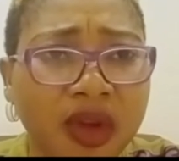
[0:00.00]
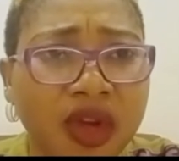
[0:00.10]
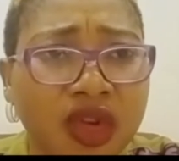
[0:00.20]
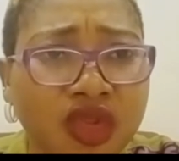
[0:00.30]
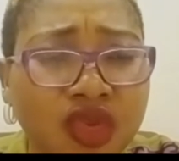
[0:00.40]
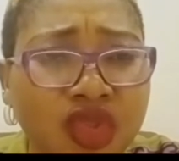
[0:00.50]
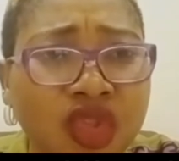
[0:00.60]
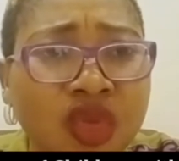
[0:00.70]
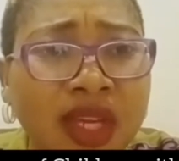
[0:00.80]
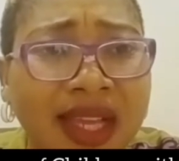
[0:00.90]
So you need to
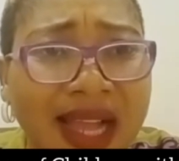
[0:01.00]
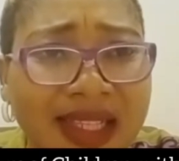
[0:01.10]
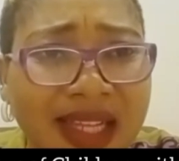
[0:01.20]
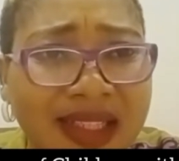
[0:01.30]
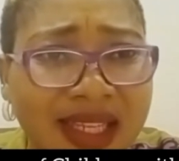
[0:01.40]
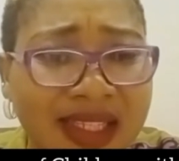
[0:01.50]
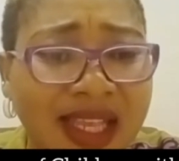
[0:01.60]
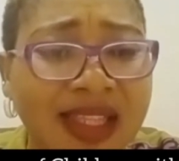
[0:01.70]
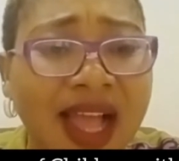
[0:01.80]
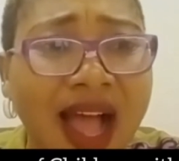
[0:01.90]
gather data. And
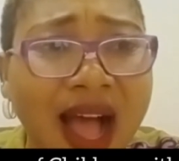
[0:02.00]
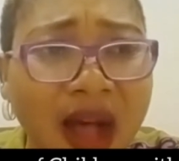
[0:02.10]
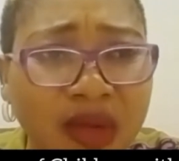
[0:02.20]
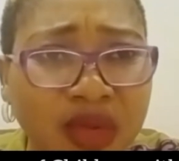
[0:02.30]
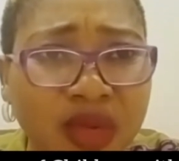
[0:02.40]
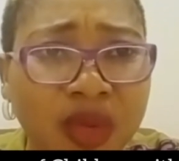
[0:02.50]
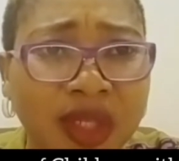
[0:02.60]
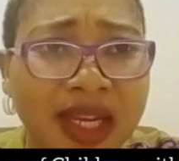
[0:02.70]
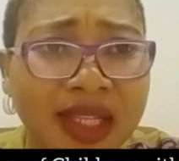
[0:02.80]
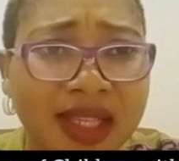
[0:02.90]
how do you gather
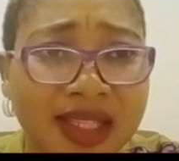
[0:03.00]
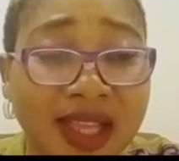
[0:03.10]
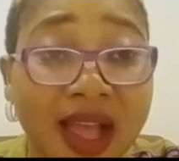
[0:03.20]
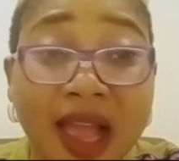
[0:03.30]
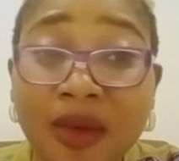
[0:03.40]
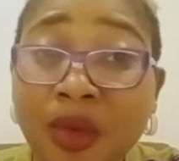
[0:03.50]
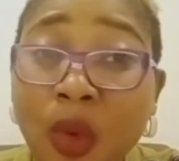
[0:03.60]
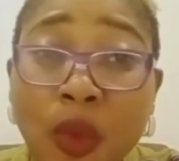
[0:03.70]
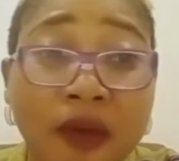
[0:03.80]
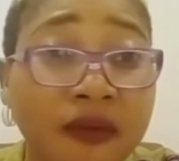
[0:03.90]
data? I know we
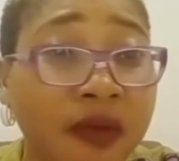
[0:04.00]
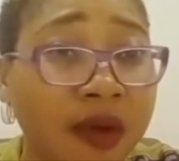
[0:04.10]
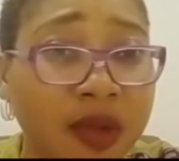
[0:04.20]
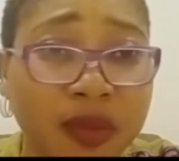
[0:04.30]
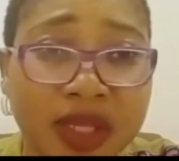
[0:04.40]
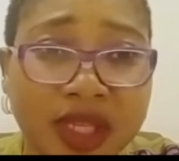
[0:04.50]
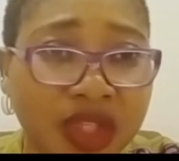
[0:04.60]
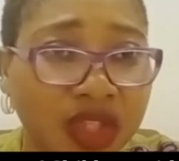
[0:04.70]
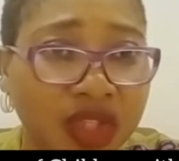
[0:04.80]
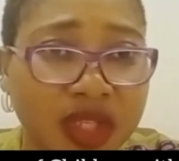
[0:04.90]
are very busy
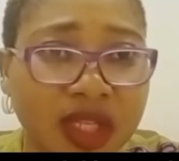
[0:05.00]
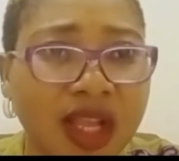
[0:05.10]
teachers.